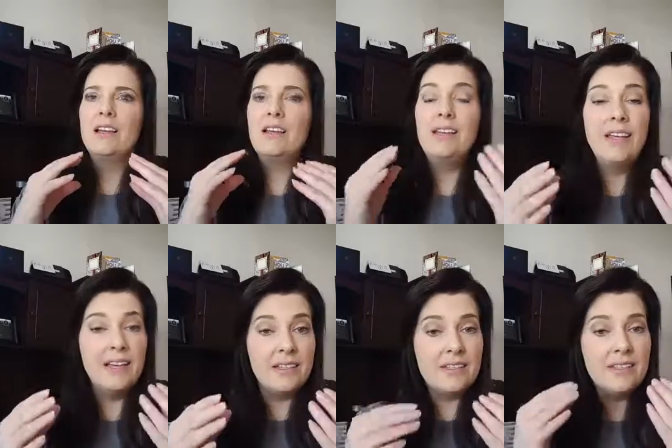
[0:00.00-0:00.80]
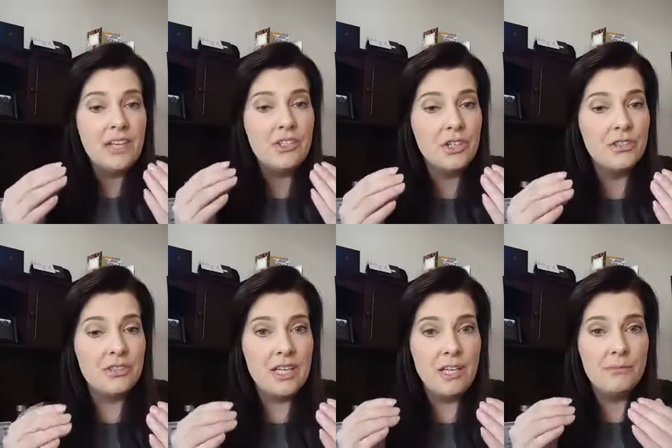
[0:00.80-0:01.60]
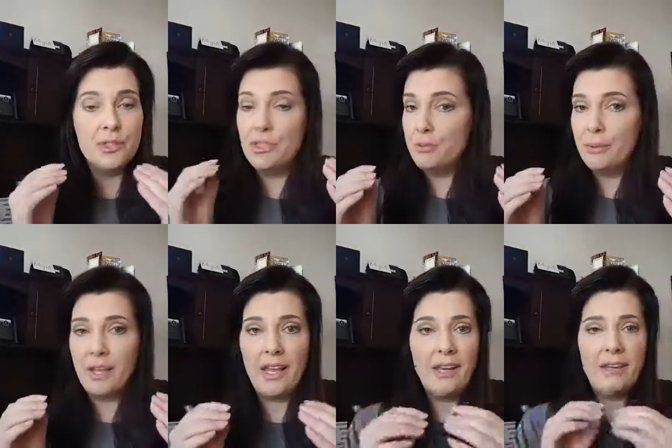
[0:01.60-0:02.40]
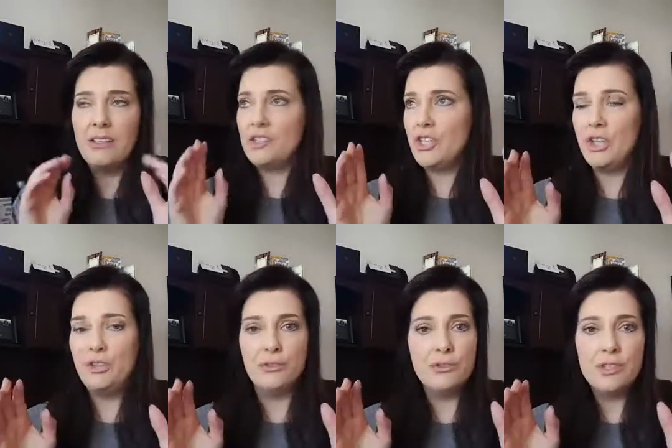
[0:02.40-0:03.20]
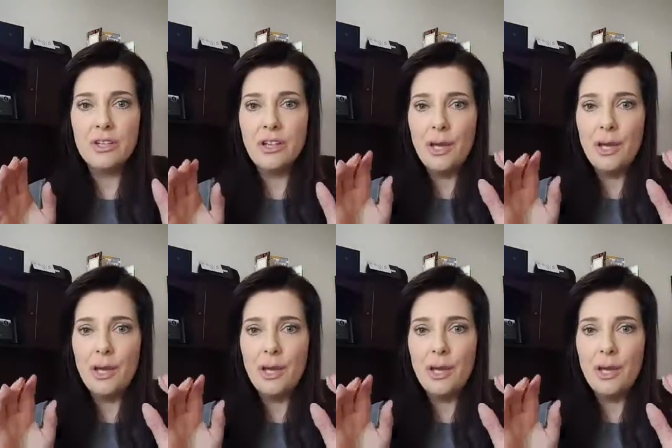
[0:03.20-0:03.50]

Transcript: yes, teaching your team to duplicate is huge,